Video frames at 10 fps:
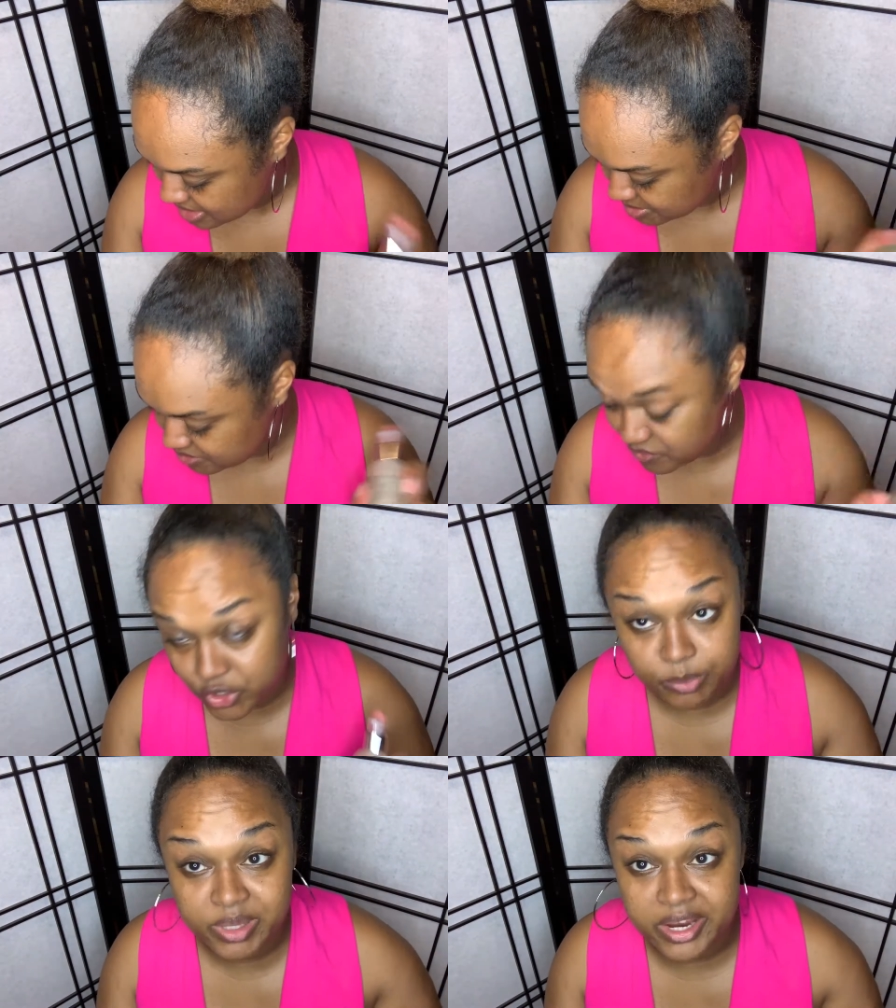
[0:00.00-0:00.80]
before you
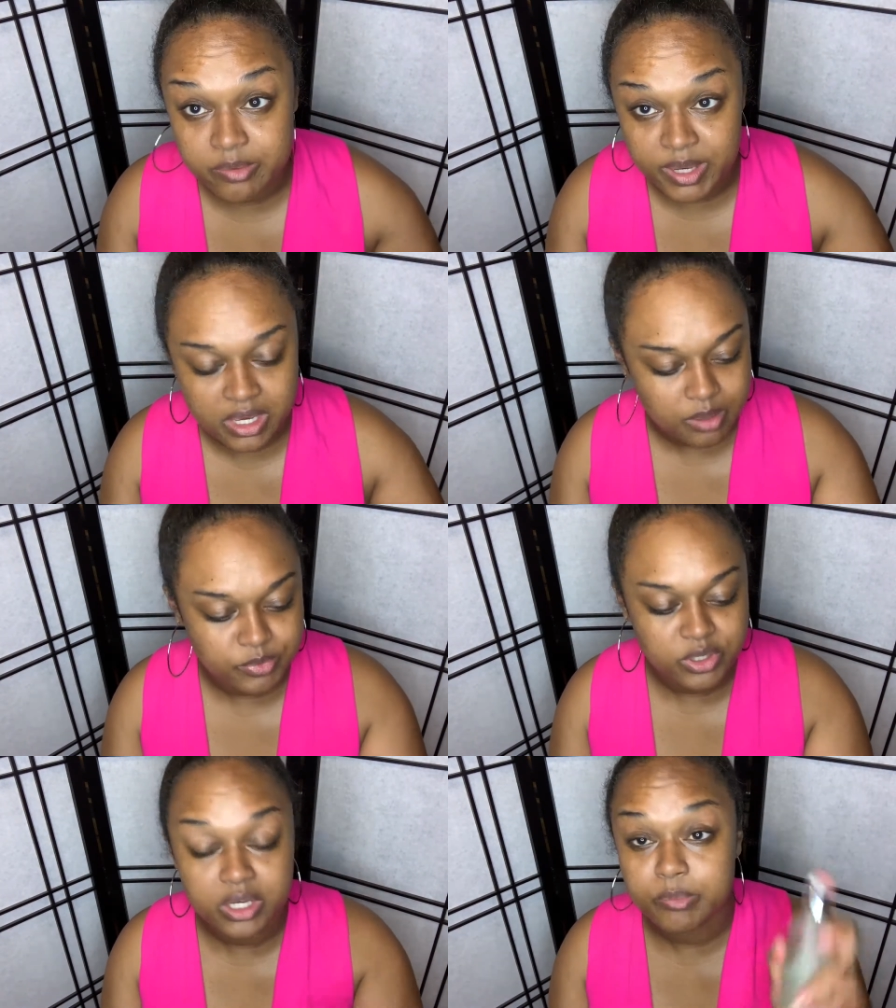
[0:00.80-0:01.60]
apply your makeup,
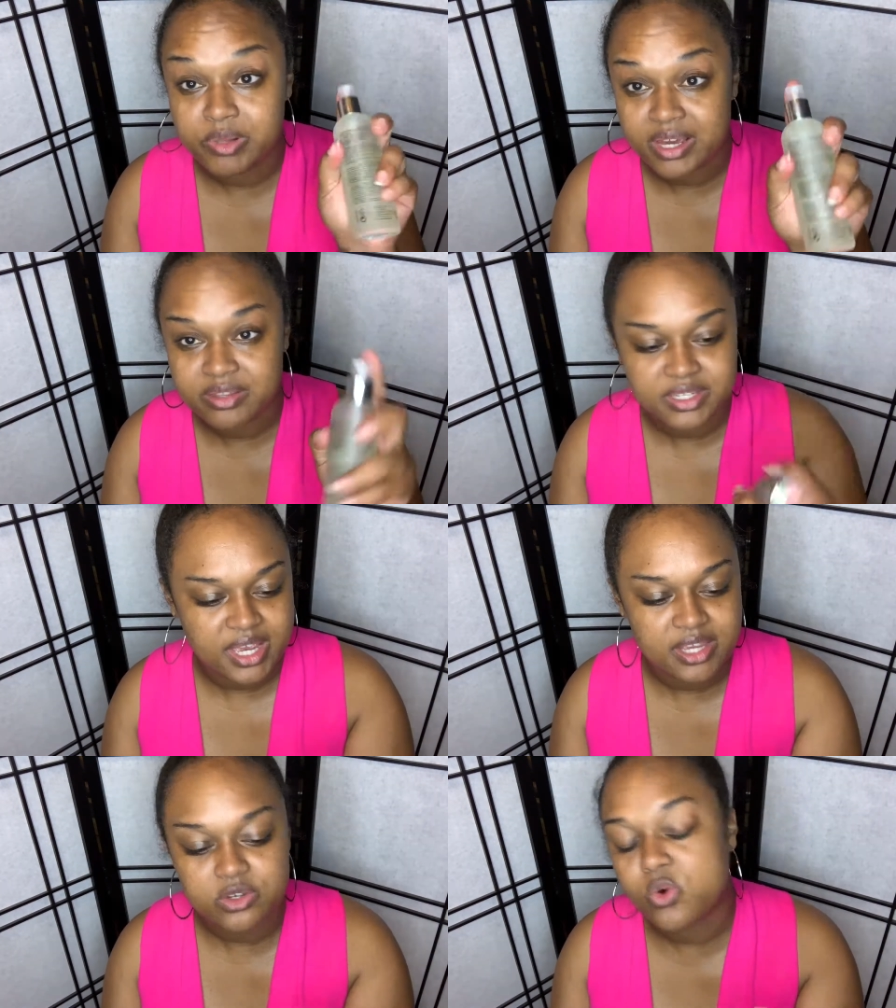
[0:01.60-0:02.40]
you can apply this. It
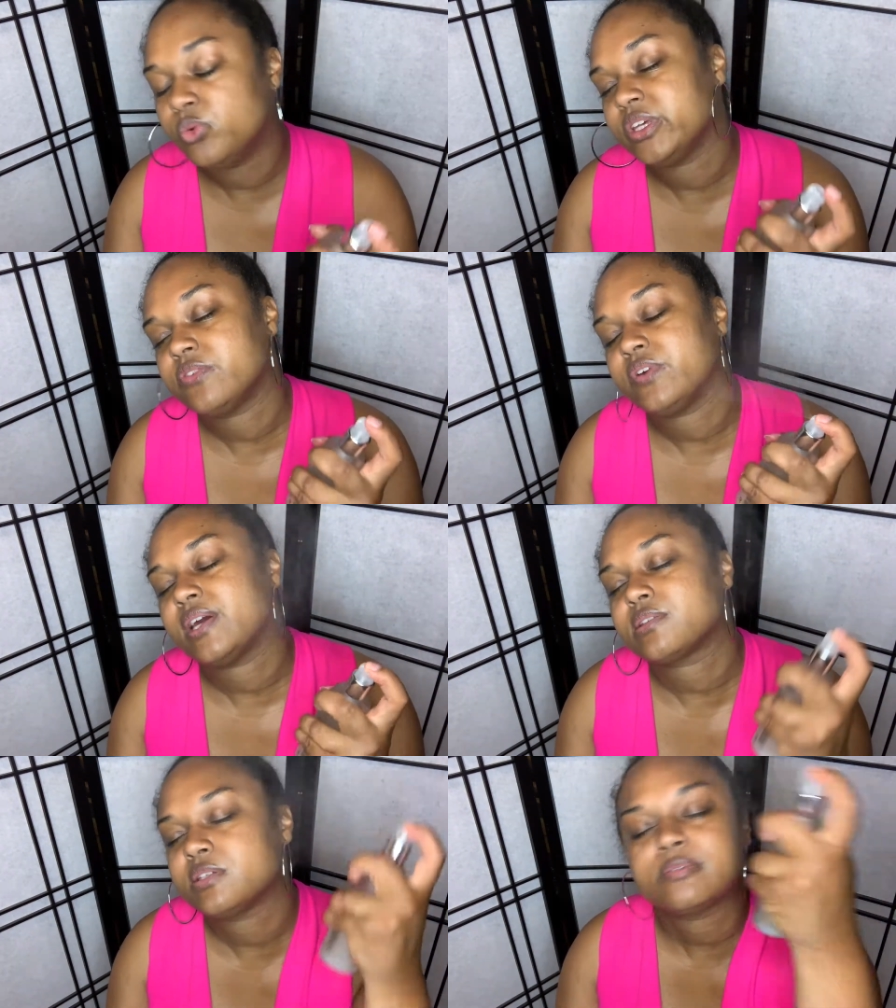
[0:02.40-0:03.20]
has a cooling
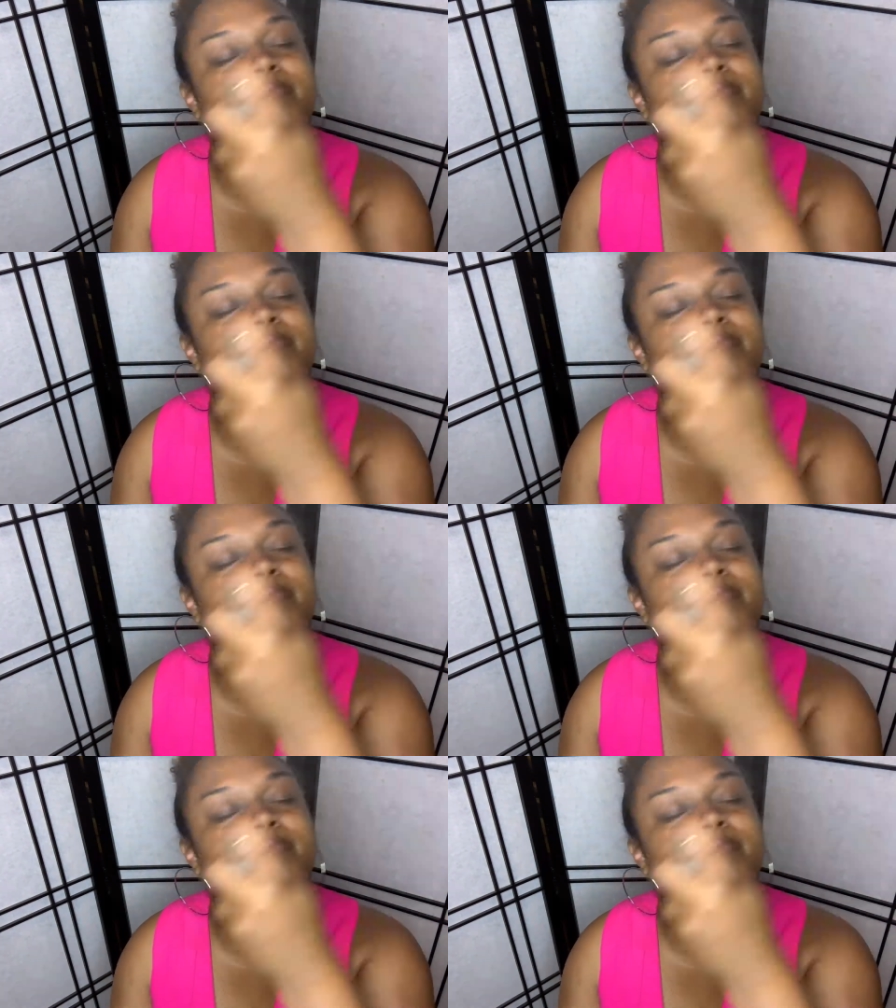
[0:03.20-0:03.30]
effect.